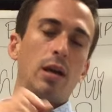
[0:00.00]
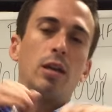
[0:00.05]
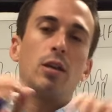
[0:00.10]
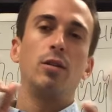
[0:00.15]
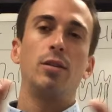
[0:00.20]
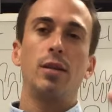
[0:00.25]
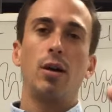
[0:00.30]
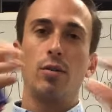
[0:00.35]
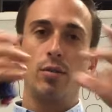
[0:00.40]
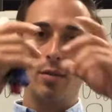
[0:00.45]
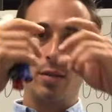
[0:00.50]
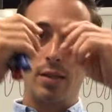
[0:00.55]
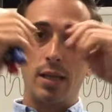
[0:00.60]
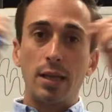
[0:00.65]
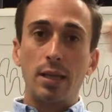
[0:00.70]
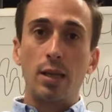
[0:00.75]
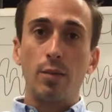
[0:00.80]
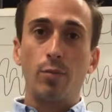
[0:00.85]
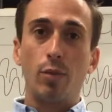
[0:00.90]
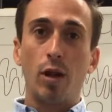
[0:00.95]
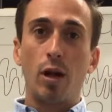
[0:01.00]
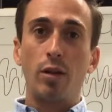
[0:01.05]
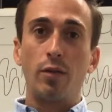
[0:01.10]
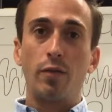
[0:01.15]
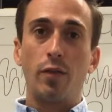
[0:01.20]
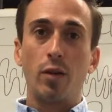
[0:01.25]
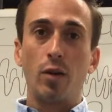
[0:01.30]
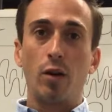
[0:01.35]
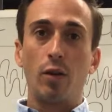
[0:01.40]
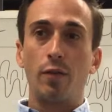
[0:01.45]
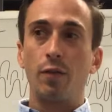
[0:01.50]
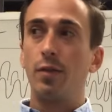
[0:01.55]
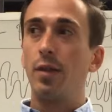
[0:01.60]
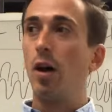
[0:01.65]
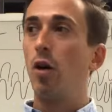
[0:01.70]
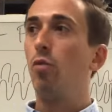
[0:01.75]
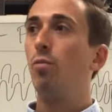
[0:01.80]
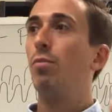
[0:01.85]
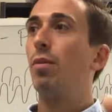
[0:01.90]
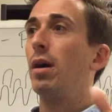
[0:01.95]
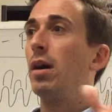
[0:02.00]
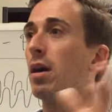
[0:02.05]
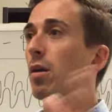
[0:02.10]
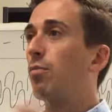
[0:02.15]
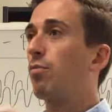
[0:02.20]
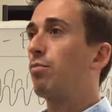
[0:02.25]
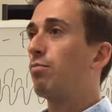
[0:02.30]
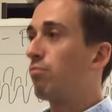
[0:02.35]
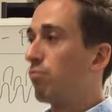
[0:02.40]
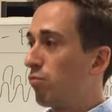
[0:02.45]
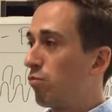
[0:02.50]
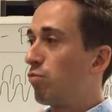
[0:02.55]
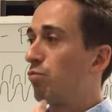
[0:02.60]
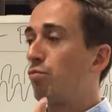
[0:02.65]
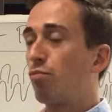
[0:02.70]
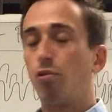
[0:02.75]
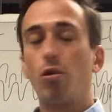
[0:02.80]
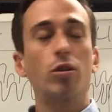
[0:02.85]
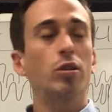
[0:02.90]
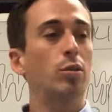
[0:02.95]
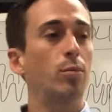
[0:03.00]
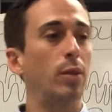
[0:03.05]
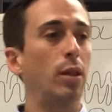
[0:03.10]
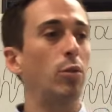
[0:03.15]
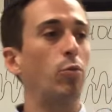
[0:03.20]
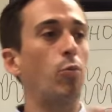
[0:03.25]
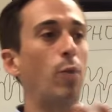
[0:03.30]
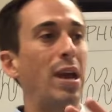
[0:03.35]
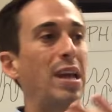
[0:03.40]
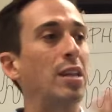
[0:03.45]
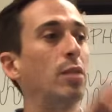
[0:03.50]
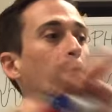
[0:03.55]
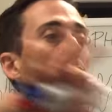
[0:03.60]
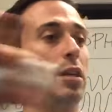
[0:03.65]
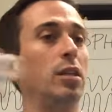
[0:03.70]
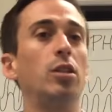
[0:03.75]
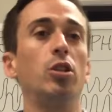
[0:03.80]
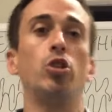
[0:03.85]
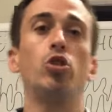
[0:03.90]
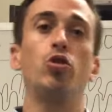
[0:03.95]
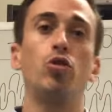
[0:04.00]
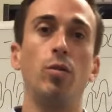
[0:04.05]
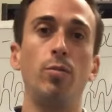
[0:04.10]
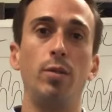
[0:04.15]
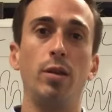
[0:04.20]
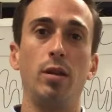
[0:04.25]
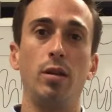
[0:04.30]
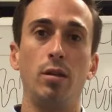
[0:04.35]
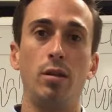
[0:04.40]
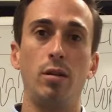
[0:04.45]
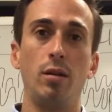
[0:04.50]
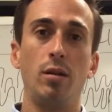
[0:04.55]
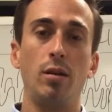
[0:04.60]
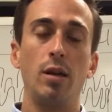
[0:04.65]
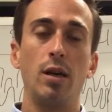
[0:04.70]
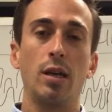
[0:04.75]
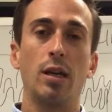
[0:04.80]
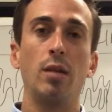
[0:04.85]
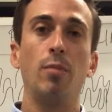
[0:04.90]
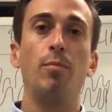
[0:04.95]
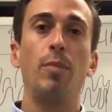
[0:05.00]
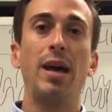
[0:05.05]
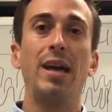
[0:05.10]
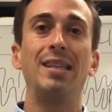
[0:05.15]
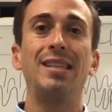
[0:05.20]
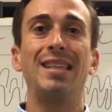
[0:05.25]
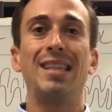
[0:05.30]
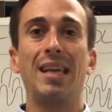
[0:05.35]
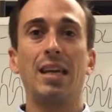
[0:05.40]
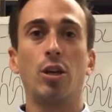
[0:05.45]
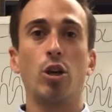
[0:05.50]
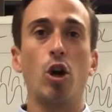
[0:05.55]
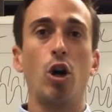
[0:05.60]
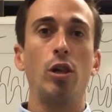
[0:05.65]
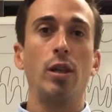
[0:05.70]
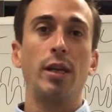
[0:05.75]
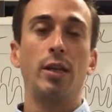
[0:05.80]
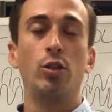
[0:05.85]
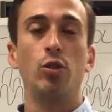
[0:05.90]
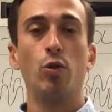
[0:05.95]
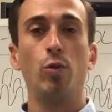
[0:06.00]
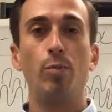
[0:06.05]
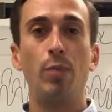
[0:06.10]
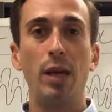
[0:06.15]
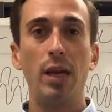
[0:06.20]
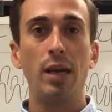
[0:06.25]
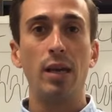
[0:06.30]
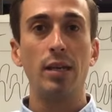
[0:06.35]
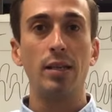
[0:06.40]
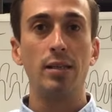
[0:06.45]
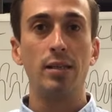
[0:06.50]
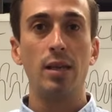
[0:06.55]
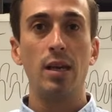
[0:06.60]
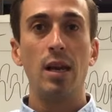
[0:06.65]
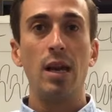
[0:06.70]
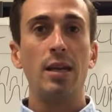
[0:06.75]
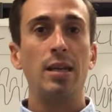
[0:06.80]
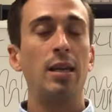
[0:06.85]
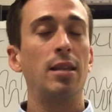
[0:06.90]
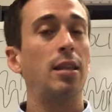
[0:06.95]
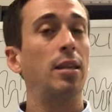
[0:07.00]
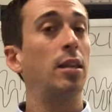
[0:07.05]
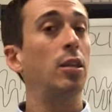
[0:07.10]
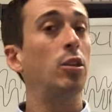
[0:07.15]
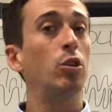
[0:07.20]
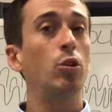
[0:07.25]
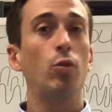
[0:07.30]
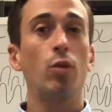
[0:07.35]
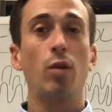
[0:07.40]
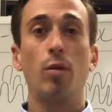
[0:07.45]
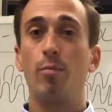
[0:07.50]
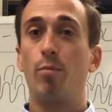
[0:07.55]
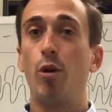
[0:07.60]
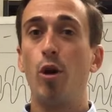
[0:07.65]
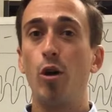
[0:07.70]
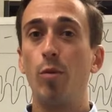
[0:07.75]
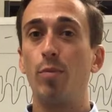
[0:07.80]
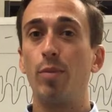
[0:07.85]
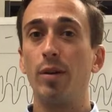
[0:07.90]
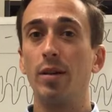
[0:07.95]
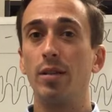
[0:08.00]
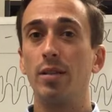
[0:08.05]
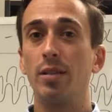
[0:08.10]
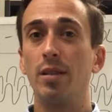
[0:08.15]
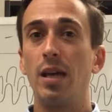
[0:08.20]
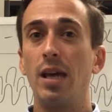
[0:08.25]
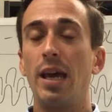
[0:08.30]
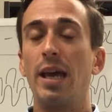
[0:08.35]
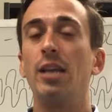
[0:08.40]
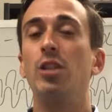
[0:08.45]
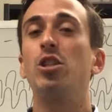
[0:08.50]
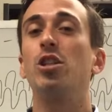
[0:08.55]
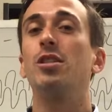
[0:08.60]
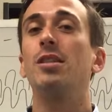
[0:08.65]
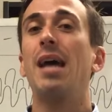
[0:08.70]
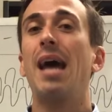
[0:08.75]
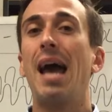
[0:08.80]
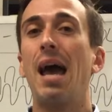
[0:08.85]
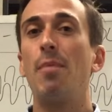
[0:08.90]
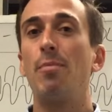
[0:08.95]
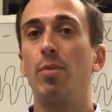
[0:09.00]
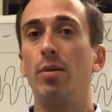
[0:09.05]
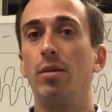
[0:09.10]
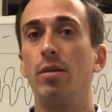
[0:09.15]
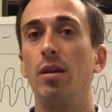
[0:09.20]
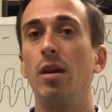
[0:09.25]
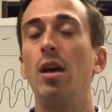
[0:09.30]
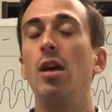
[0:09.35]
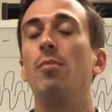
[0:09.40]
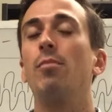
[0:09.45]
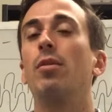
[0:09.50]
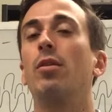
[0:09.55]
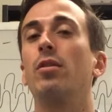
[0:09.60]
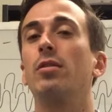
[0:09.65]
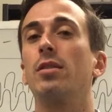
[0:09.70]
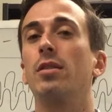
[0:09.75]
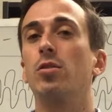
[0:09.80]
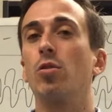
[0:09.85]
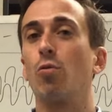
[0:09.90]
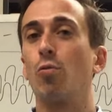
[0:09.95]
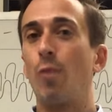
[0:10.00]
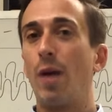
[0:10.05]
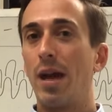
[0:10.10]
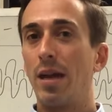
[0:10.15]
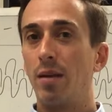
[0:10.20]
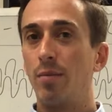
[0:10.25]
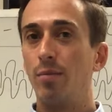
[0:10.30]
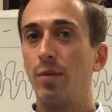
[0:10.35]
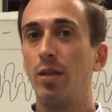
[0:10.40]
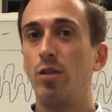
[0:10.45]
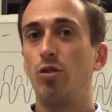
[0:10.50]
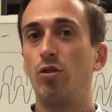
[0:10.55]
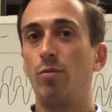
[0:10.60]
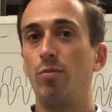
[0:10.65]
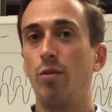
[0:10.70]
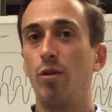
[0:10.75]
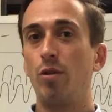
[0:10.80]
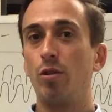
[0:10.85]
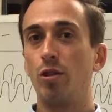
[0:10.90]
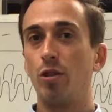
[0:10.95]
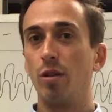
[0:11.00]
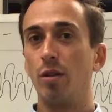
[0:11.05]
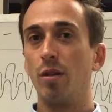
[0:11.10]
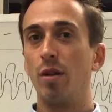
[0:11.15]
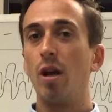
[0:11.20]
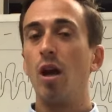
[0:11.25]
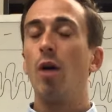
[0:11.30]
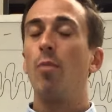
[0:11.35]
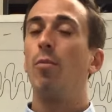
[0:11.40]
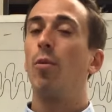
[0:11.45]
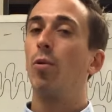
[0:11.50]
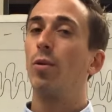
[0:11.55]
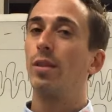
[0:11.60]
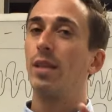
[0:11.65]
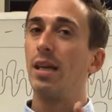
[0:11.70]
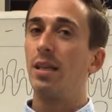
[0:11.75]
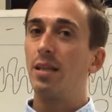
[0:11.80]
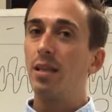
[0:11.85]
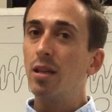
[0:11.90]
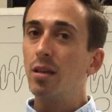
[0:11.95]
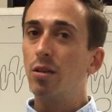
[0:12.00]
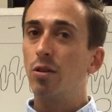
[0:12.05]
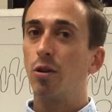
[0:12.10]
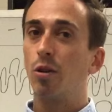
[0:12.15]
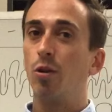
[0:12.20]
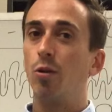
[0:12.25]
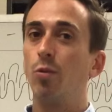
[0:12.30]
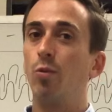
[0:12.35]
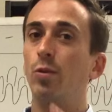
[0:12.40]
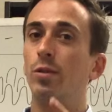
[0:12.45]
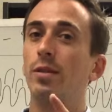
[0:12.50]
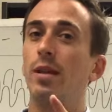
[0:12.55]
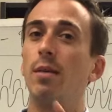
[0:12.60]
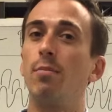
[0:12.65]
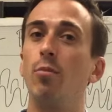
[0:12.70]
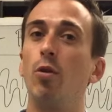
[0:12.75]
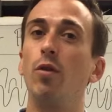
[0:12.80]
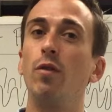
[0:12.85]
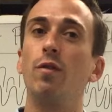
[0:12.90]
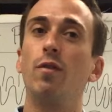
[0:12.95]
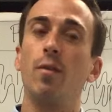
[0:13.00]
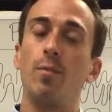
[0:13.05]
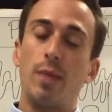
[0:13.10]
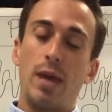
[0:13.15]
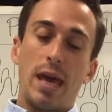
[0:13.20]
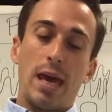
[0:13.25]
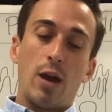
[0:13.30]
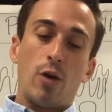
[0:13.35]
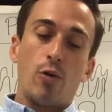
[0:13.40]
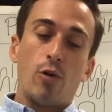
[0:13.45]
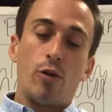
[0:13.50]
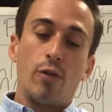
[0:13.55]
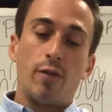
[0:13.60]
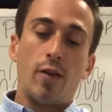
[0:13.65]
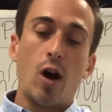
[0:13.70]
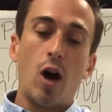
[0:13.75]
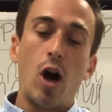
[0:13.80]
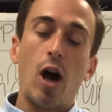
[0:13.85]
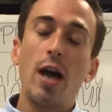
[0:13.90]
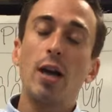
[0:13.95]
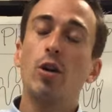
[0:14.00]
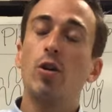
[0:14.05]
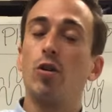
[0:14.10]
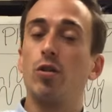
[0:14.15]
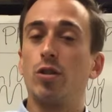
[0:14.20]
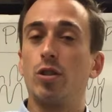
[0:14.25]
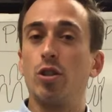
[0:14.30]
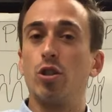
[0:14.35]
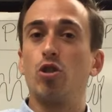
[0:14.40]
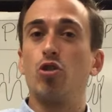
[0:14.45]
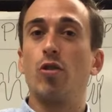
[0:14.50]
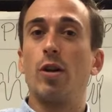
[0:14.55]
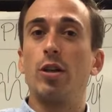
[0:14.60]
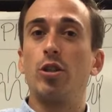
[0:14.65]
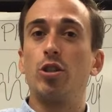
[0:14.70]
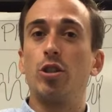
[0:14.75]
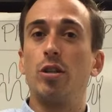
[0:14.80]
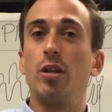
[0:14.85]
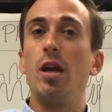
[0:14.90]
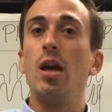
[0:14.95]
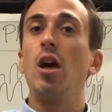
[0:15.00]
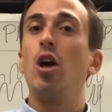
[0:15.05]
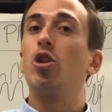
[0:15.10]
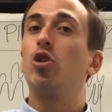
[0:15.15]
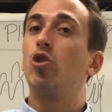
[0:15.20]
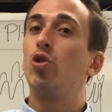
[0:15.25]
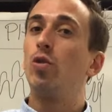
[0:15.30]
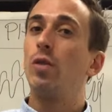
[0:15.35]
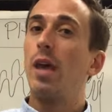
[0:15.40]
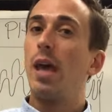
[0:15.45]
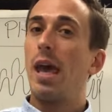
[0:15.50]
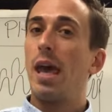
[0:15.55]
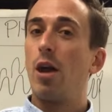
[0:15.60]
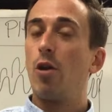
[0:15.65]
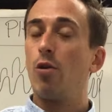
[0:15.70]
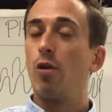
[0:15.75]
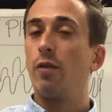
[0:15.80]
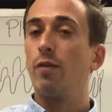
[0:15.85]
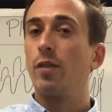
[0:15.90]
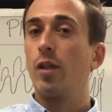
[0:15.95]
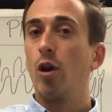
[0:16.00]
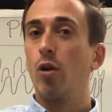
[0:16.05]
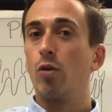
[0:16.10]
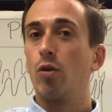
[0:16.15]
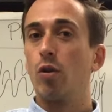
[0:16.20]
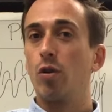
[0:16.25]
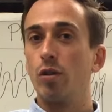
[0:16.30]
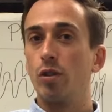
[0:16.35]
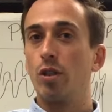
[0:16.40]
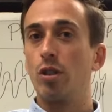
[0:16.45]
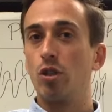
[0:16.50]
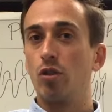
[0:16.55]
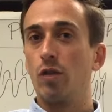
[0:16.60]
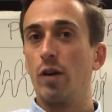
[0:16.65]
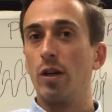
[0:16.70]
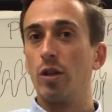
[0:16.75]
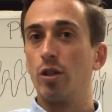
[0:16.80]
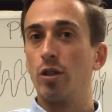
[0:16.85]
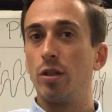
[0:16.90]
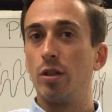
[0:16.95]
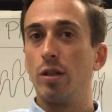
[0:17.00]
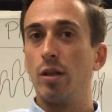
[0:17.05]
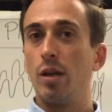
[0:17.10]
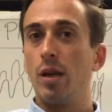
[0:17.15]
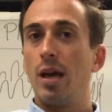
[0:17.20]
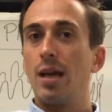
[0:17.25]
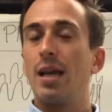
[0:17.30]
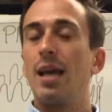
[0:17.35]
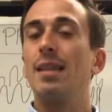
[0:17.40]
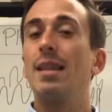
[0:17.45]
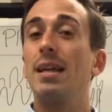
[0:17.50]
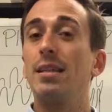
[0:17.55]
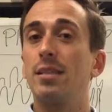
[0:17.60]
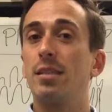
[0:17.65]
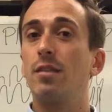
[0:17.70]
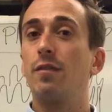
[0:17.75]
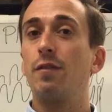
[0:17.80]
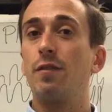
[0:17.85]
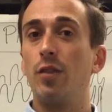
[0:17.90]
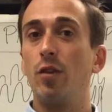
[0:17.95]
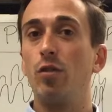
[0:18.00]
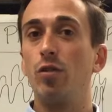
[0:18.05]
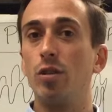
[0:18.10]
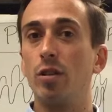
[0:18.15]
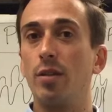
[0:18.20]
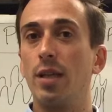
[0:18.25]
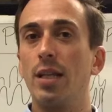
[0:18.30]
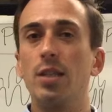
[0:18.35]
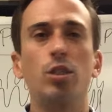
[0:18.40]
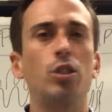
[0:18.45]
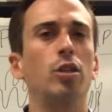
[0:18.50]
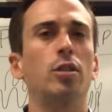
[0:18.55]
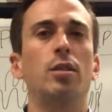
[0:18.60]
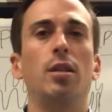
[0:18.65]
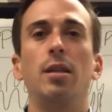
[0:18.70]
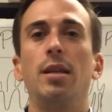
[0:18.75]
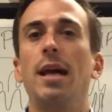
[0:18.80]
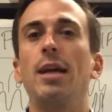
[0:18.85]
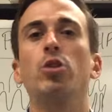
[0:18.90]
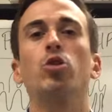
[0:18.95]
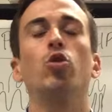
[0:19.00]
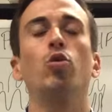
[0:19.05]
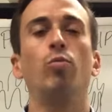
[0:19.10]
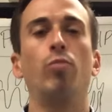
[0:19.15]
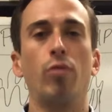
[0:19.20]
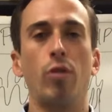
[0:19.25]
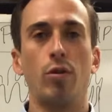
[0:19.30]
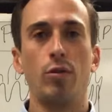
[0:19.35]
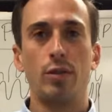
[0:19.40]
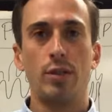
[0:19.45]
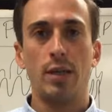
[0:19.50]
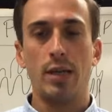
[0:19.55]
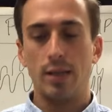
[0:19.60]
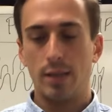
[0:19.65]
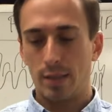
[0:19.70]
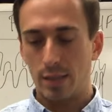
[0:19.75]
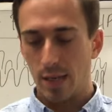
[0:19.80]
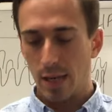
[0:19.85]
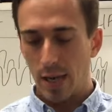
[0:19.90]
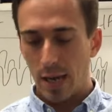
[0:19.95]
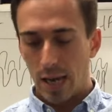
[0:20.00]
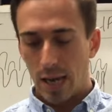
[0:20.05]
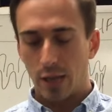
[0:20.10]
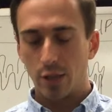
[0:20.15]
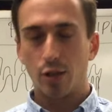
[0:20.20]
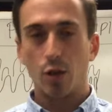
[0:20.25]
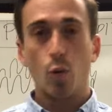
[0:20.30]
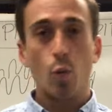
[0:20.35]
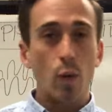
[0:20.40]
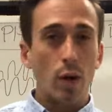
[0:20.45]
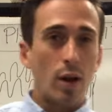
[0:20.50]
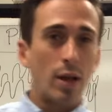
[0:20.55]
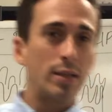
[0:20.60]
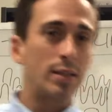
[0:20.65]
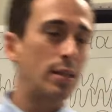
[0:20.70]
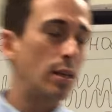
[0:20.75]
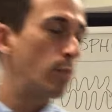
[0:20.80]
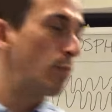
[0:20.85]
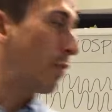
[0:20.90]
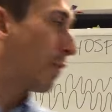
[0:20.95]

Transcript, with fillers: you tell them to take their blindfold off, they'll be approximately randomly distributed compared to their colleagues or peers. Now, they didn't do it on purpose, it just happened because it's a random distribution. But what they did do was they moved from the area of high concentration to the area of low concentration. And that's diffusion. That's just a natural process. And so when I said